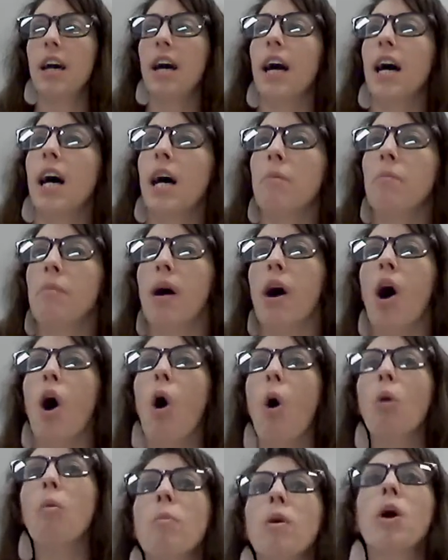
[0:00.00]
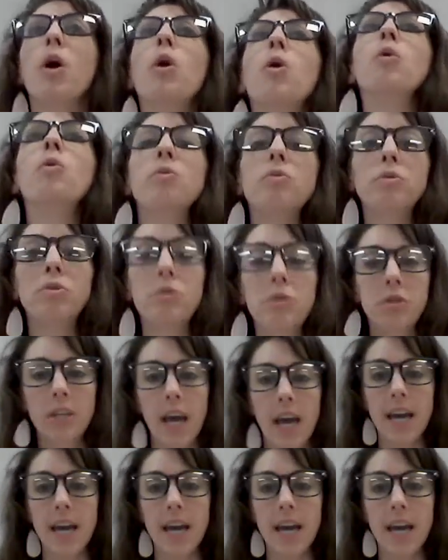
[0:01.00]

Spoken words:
Almost